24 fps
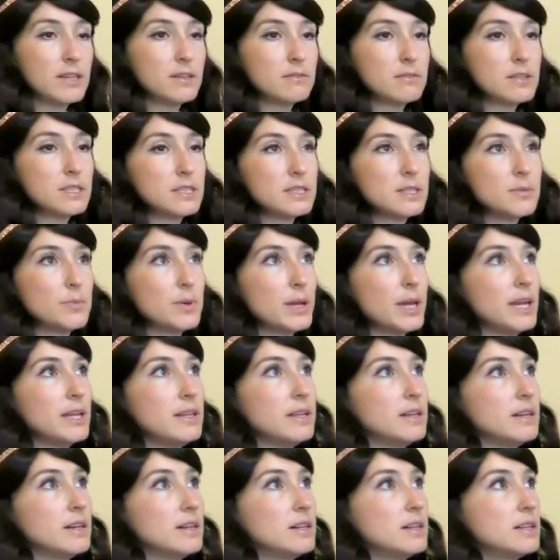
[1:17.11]
it with the
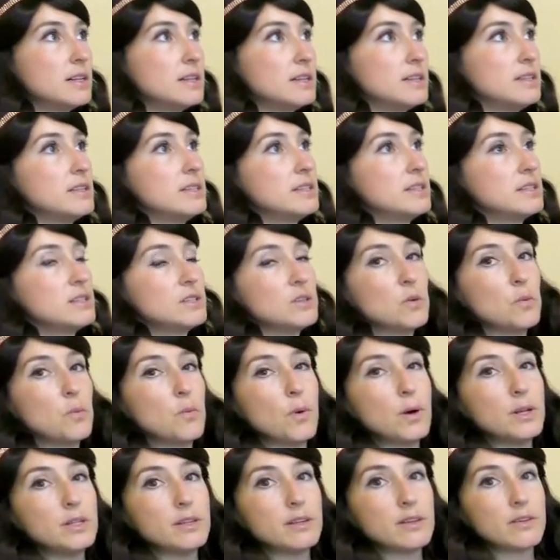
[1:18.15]
pedal. This is your
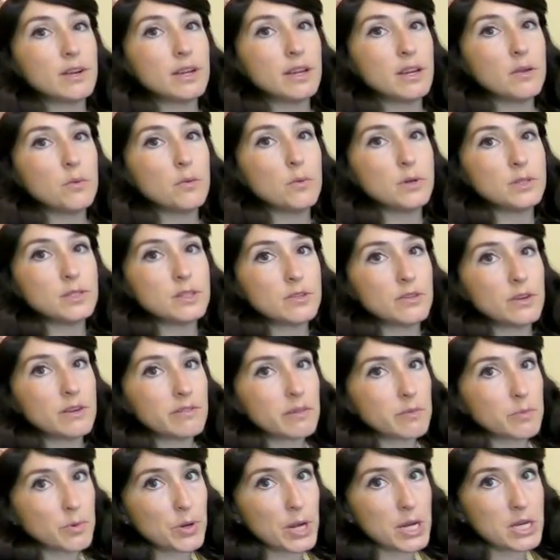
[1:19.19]
watering, watering
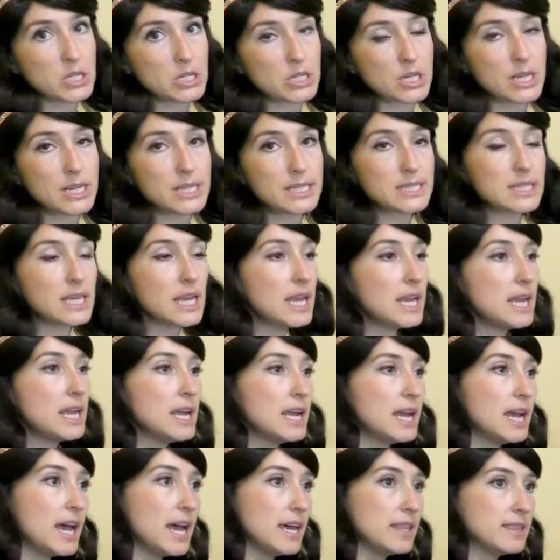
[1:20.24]
vibrations,
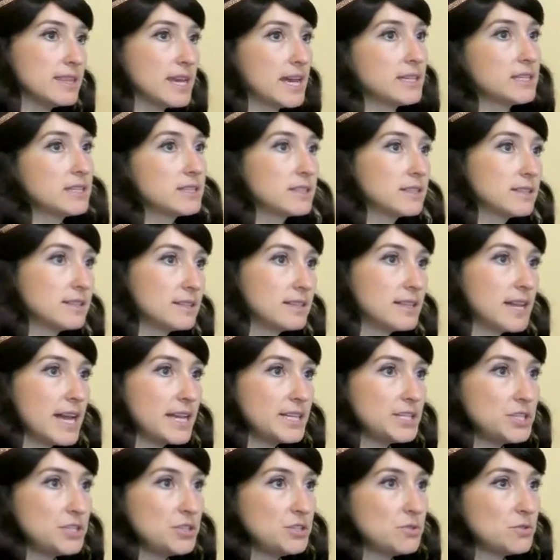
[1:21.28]
and that
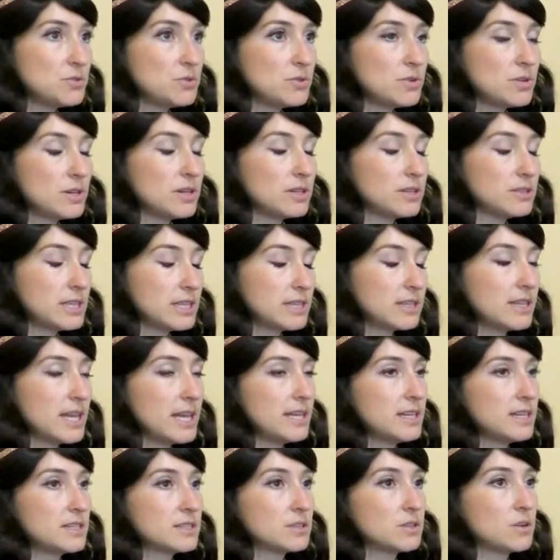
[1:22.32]
let you, uh, that
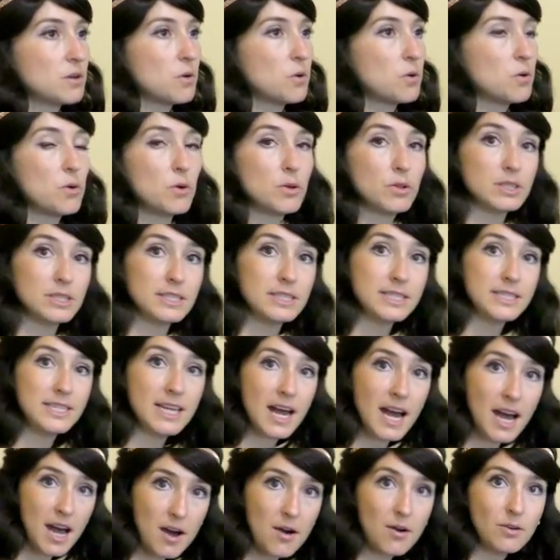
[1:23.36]
let us go
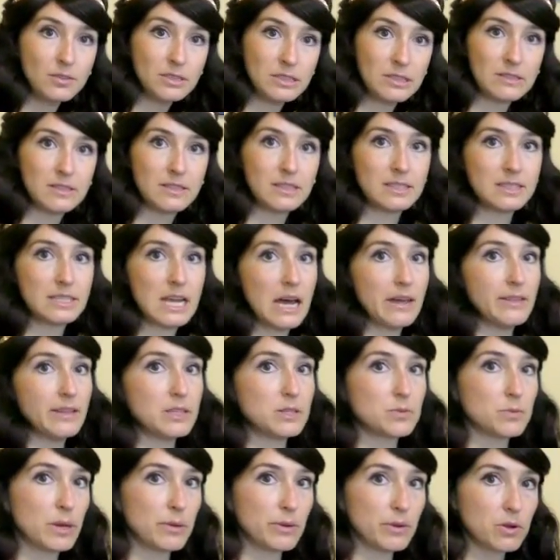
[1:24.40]
down to the sound.
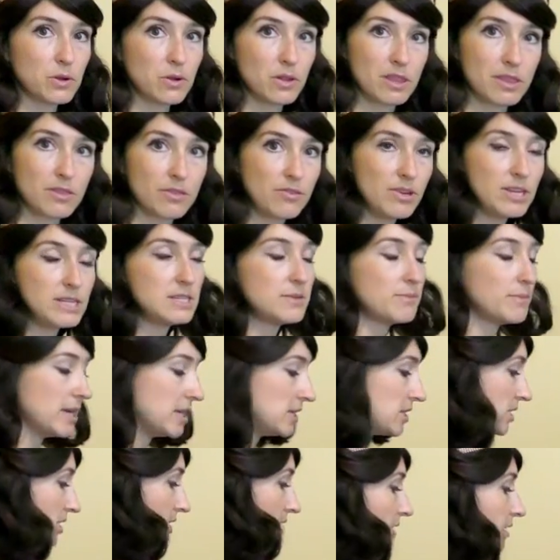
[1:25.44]
That's why we call it
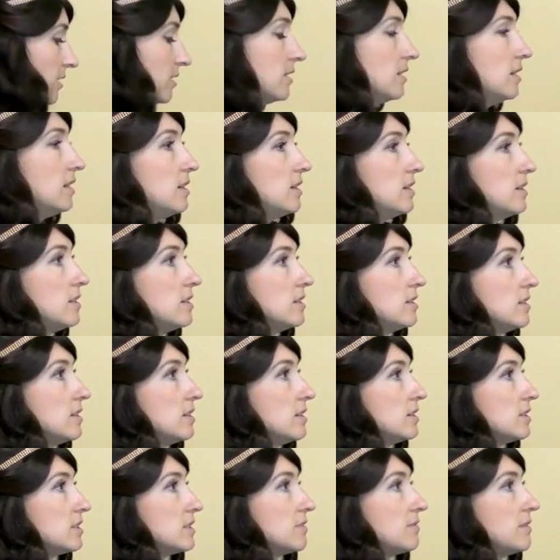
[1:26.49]
three-dimensional. So
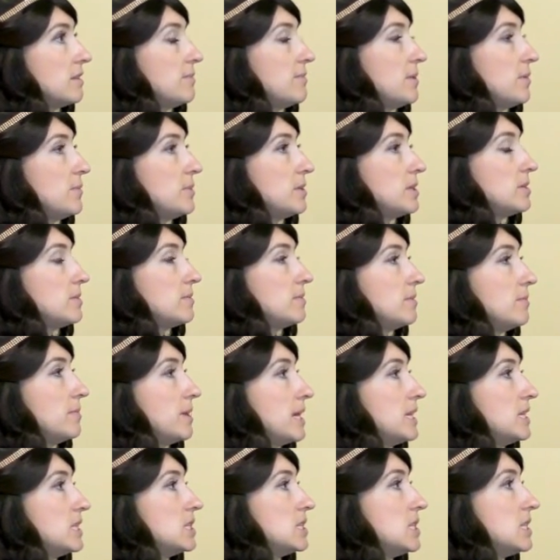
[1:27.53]

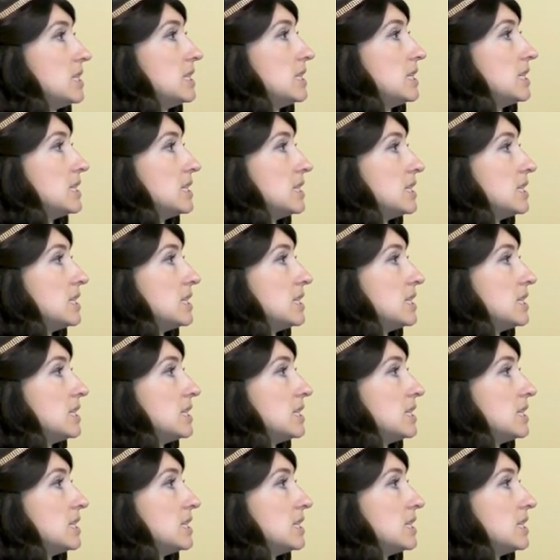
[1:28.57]
imagine,